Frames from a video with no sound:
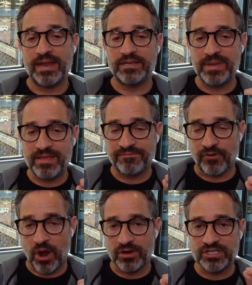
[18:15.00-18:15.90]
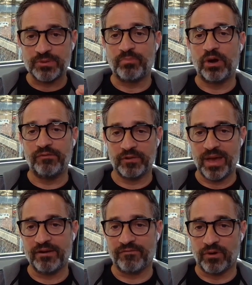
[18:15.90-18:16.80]
And to me, Frogger is the perfect
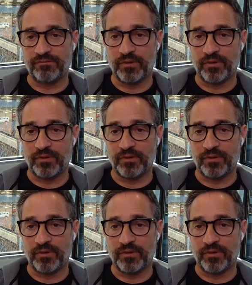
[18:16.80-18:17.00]
metaphor